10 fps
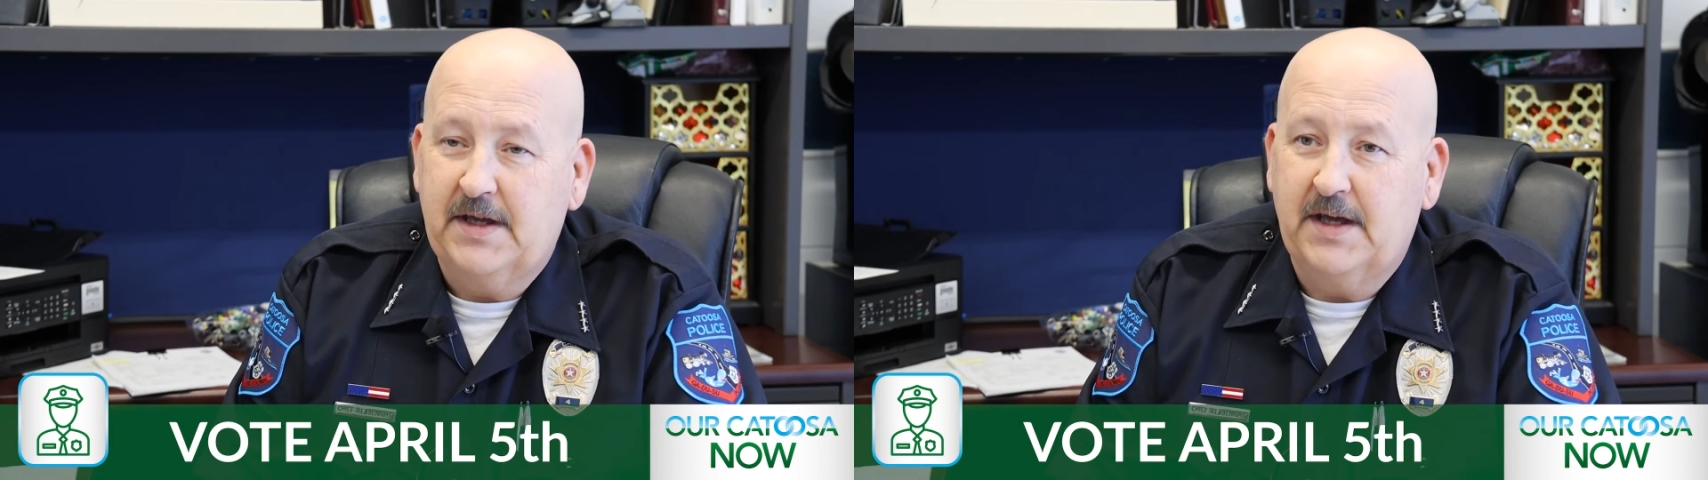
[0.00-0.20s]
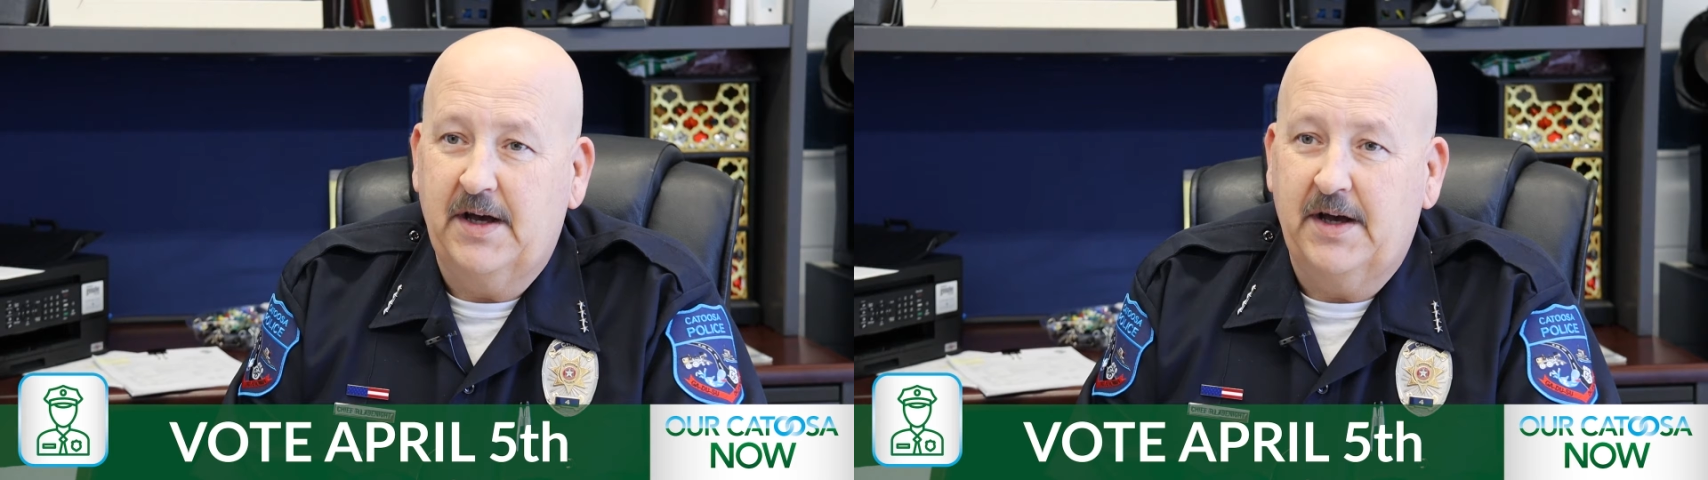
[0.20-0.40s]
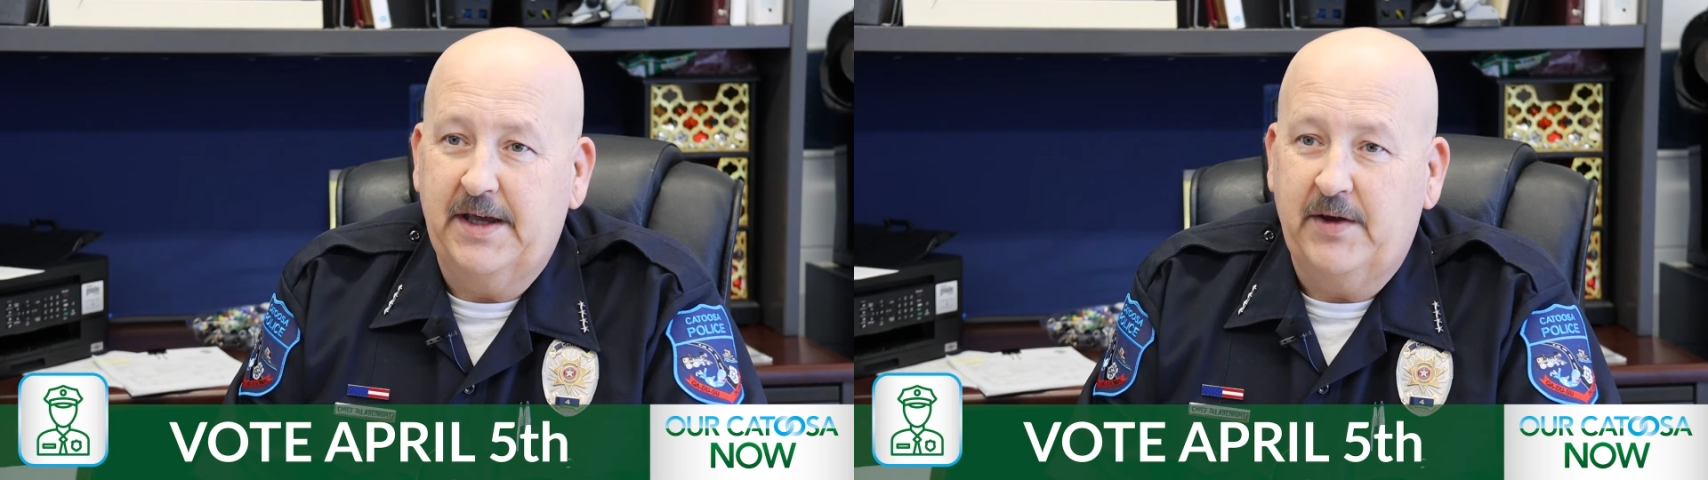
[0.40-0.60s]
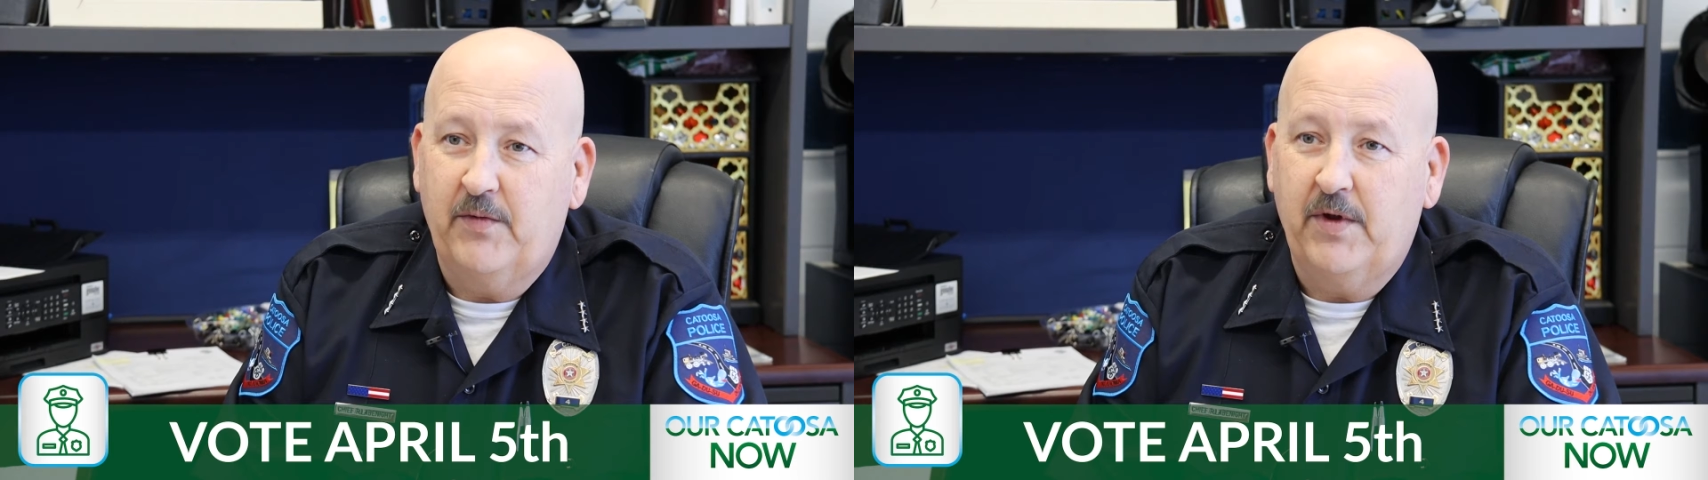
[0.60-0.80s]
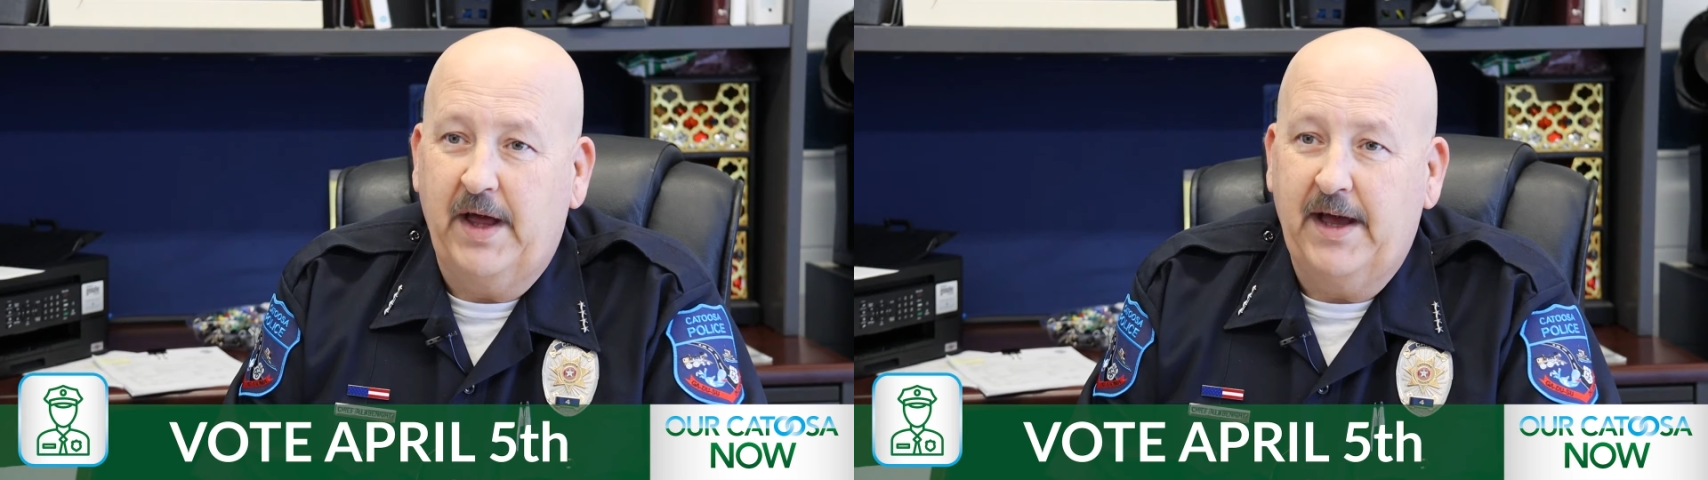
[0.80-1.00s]
it
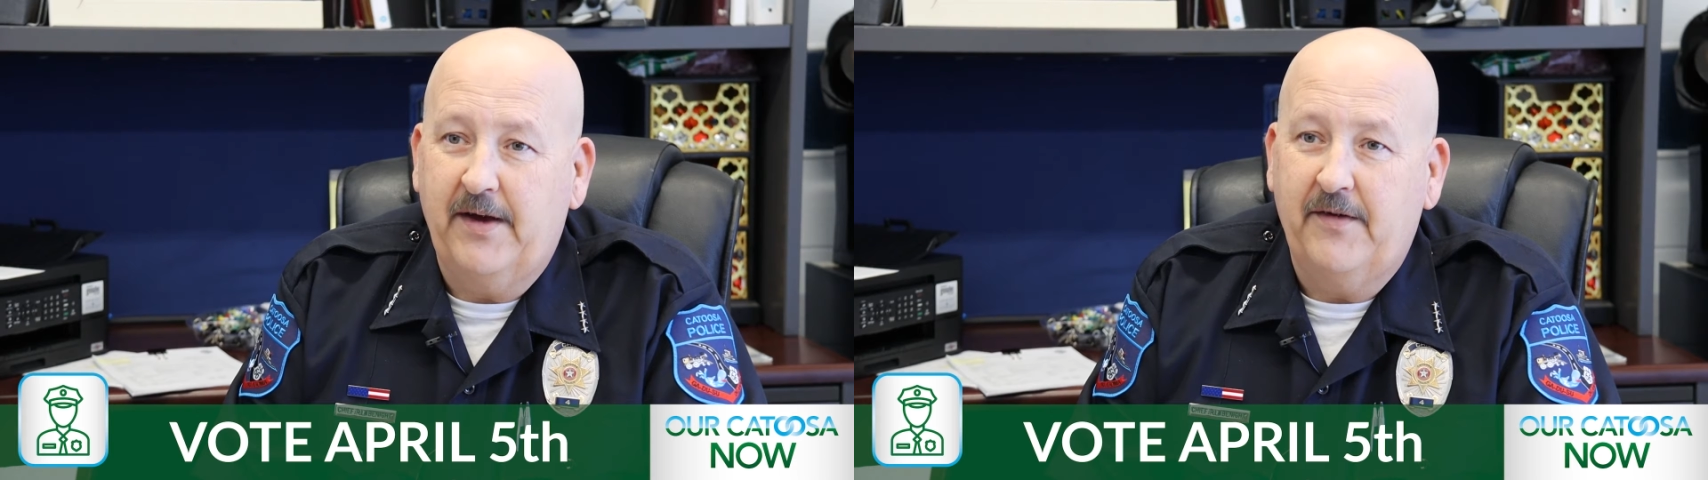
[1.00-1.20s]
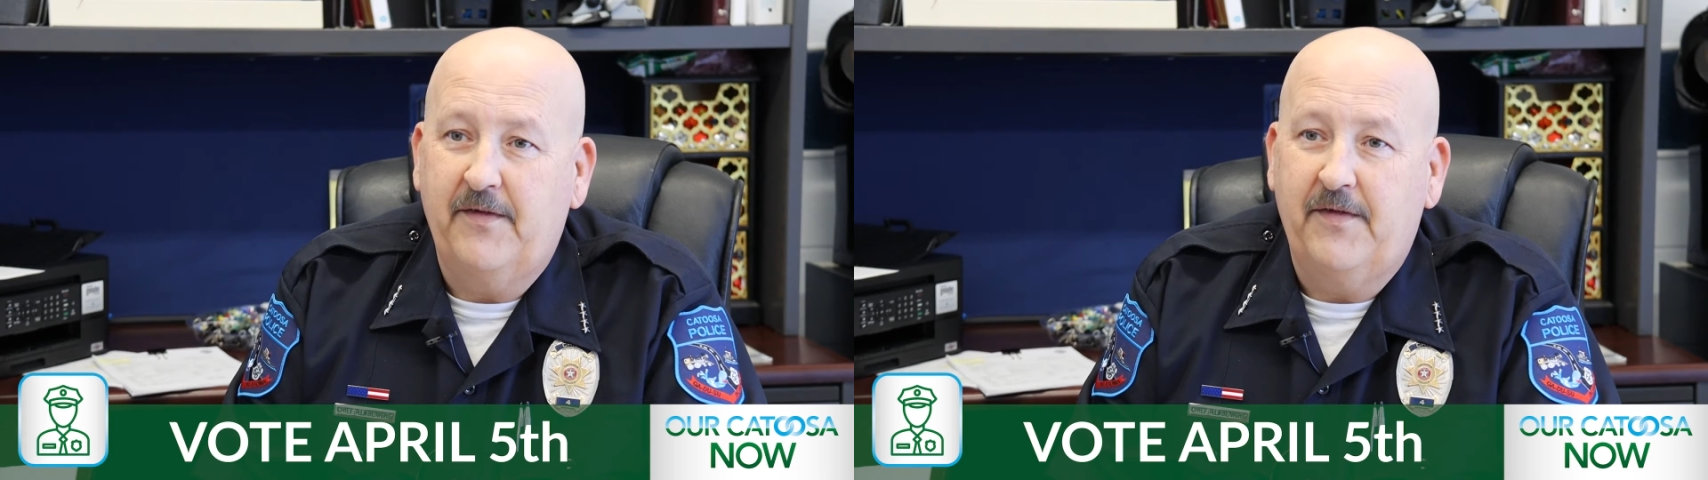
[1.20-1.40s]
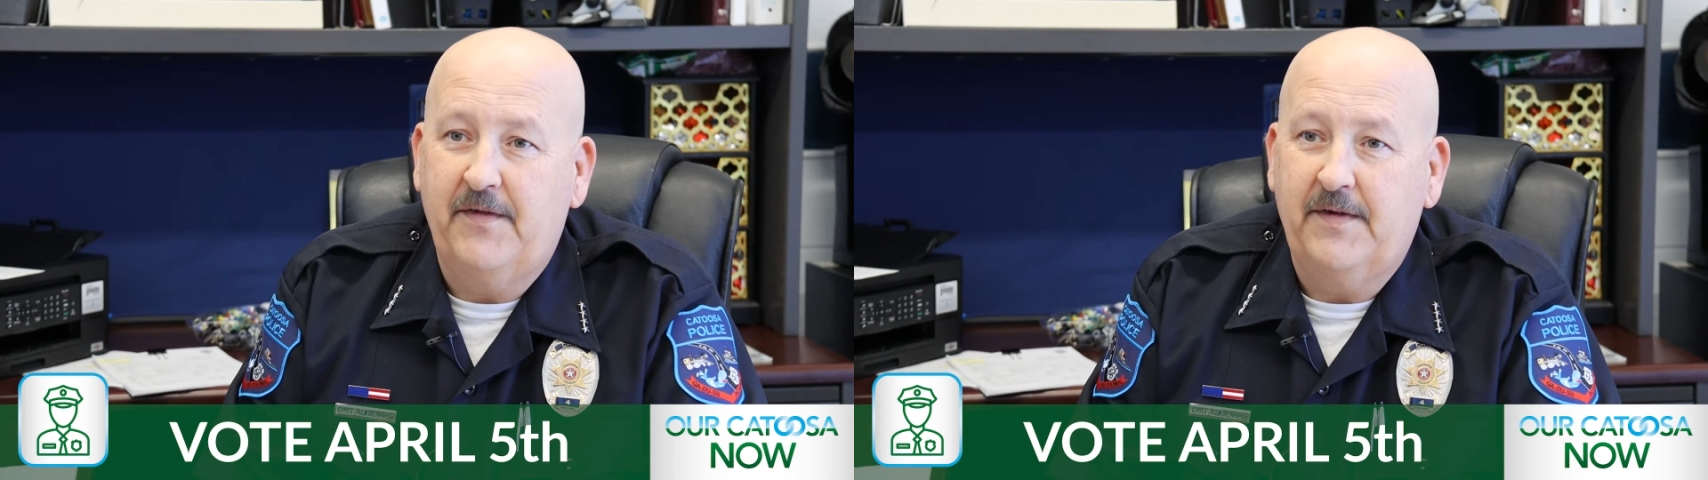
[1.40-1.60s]
will have